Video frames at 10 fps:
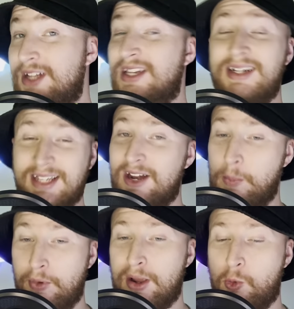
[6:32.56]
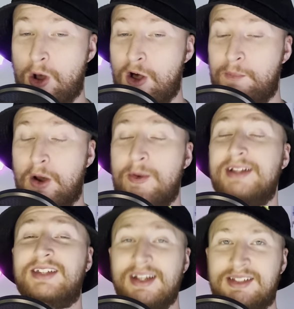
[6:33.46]
We didn't get a brick wall, but
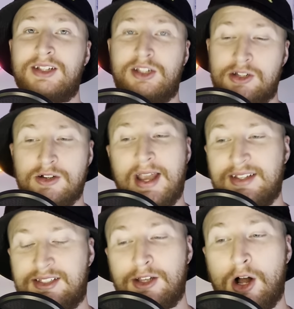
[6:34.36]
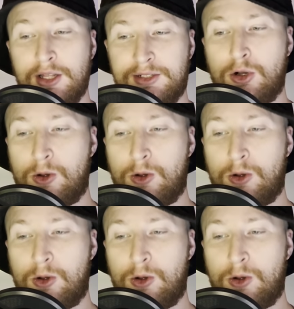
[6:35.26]
we did secure a solid